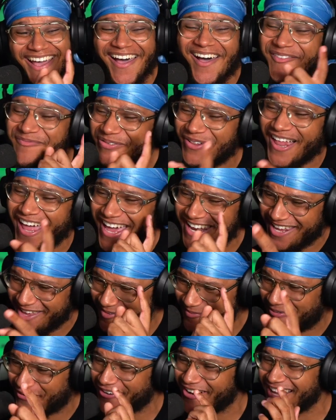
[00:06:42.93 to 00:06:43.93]
Apply that
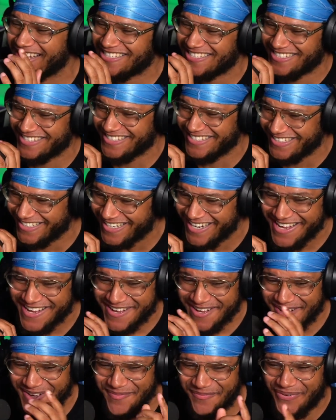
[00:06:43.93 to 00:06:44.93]
pressure.
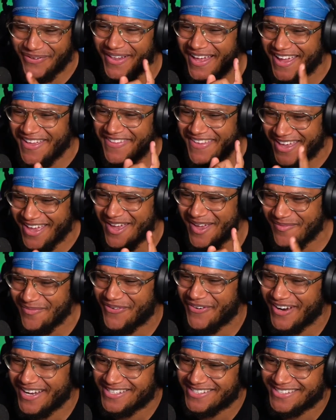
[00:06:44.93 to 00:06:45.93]
Apply that
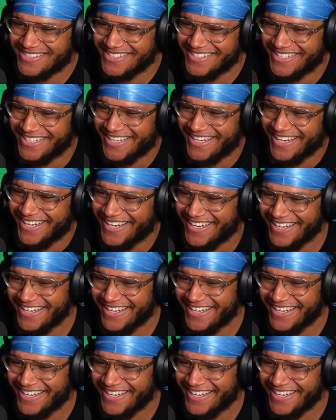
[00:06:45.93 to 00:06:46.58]
pressure.